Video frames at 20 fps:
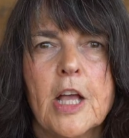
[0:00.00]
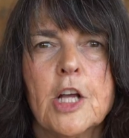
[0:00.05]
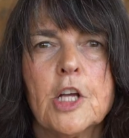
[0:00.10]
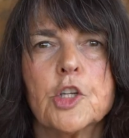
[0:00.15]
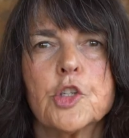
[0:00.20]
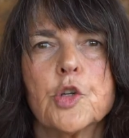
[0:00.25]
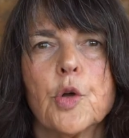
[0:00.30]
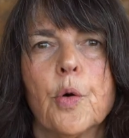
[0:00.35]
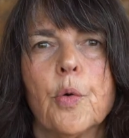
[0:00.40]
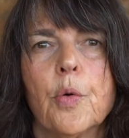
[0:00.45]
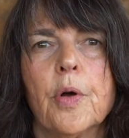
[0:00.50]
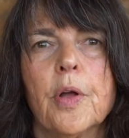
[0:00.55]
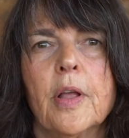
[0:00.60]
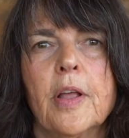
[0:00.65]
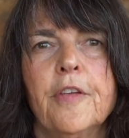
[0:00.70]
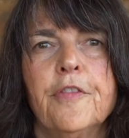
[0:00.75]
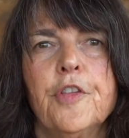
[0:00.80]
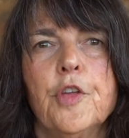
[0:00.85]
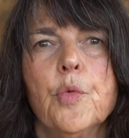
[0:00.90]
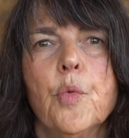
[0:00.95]
So
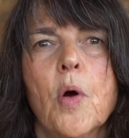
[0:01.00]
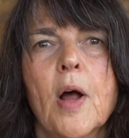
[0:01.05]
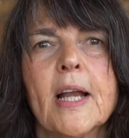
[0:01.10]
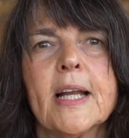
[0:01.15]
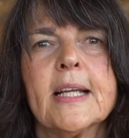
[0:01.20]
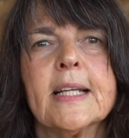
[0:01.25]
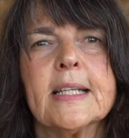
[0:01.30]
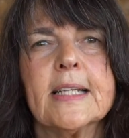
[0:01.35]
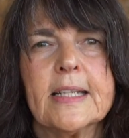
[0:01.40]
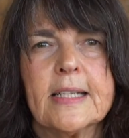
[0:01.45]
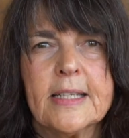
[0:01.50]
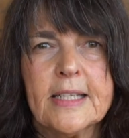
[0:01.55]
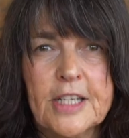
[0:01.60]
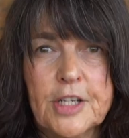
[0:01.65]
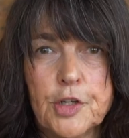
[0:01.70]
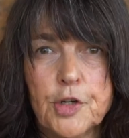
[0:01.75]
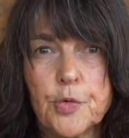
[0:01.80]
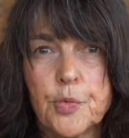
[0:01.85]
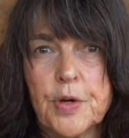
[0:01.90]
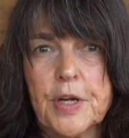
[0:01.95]
if you want to
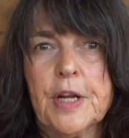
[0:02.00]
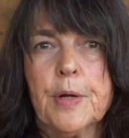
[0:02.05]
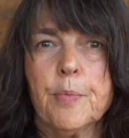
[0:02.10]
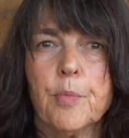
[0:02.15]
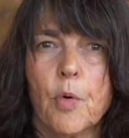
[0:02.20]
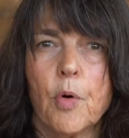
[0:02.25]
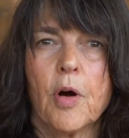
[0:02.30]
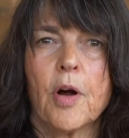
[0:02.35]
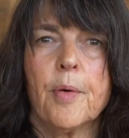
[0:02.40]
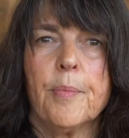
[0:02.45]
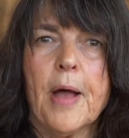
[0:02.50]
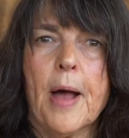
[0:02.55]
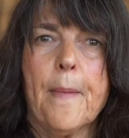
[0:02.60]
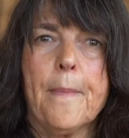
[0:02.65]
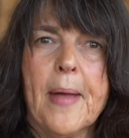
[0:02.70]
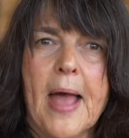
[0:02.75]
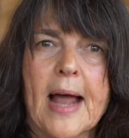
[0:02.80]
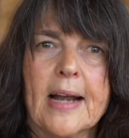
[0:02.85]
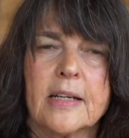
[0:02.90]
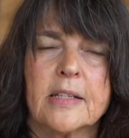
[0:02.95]
continue reading more about
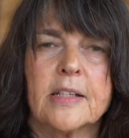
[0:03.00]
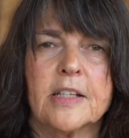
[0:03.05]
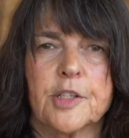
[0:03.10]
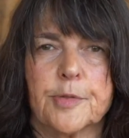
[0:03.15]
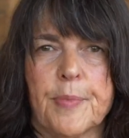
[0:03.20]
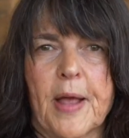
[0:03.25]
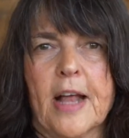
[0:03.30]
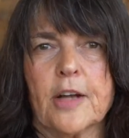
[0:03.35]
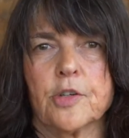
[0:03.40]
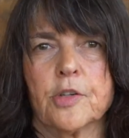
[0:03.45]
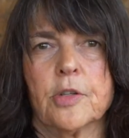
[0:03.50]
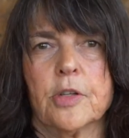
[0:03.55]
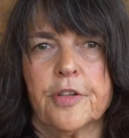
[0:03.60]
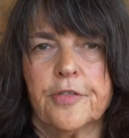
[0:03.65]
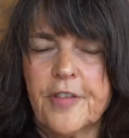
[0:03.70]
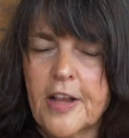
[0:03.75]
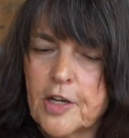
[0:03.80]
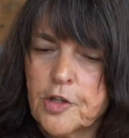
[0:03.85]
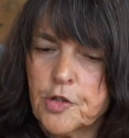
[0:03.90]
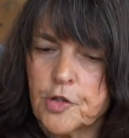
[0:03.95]
Madison's magical
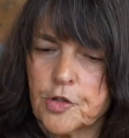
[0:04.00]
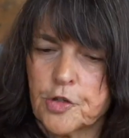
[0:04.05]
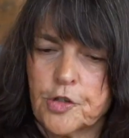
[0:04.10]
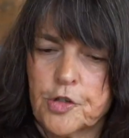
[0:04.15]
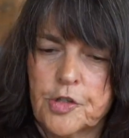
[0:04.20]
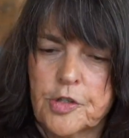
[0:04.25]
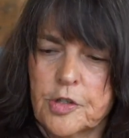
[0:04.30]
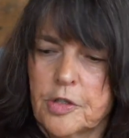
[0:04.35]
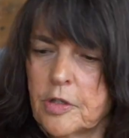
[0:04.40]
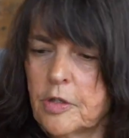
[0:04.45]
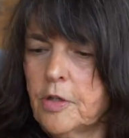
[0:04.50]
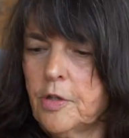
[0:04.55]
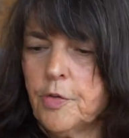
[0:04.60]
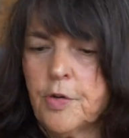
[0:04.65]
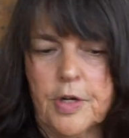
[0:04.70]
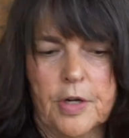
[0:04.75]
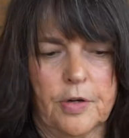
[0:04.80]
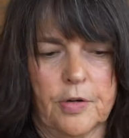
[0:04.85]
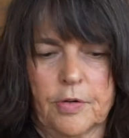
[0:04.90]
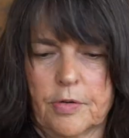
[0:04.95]
adventures, you
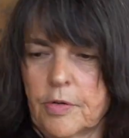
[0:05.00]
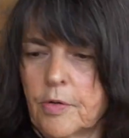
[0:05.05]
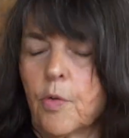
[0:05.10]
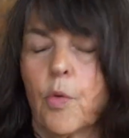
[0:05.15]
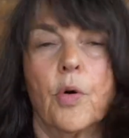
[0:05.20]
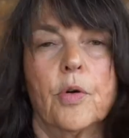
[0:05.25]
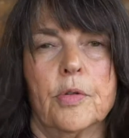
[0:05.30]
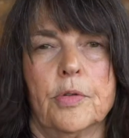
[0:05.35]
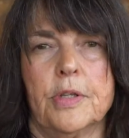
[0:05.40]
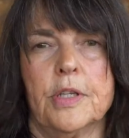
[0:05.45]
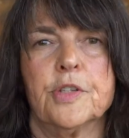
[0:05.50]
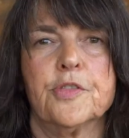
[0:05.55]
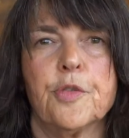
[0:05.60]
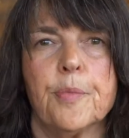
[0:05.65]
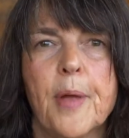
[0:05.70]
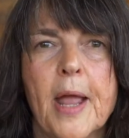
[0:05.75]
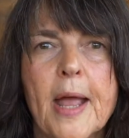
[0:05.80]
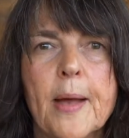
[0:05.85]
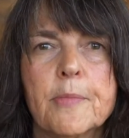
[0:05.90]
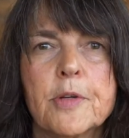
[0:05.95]
can order these
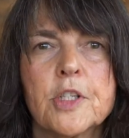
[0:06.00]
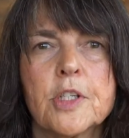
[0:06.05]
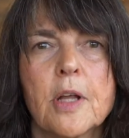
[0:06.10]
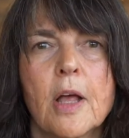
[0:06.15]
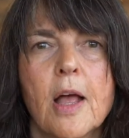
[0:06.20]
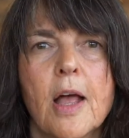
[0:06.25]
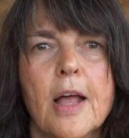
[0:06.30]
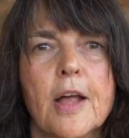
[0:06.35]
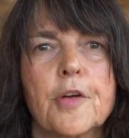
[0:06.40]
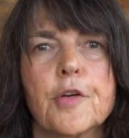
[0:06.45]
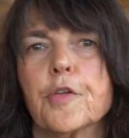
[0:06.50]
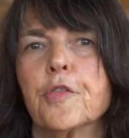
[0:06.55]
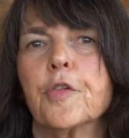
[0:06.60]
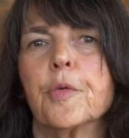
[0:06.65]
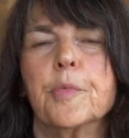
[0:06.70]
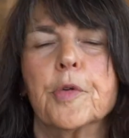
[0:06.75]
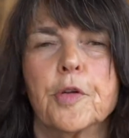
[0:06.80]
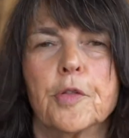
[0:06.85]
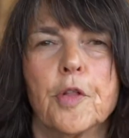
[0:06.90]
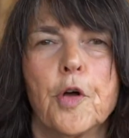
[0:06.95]
from Amazon or
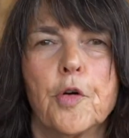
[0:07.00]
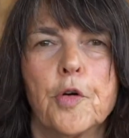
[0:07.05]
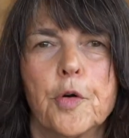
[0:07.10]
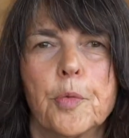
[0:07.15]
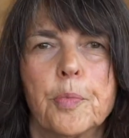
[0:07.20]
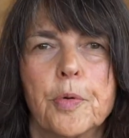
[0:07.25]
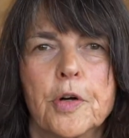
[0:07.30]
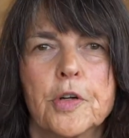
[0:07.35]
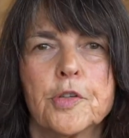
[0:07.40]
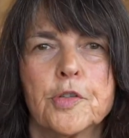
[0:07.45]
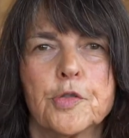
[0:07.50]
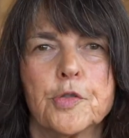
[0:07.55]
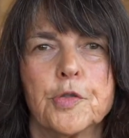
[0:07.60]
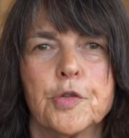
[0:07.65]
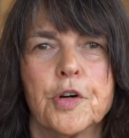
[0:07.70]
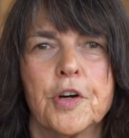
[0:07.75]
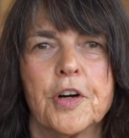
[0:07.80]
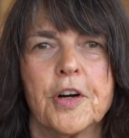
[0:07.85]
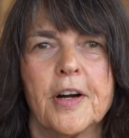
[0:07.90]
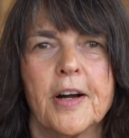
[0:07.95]
from your local
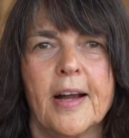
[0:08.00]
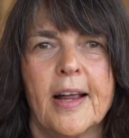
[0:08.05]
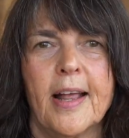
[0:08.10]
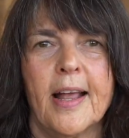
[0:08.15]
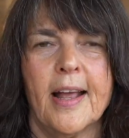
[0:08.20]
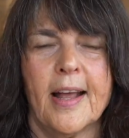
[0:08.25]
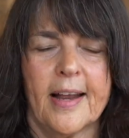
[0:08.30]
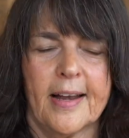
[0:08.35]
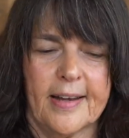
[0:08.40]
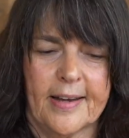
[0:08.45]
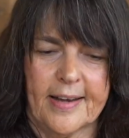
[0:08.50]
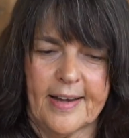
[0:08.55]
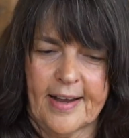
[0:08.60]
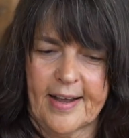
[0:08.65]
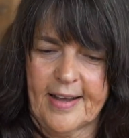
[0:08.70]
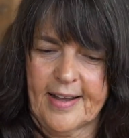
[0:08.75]
bookstore and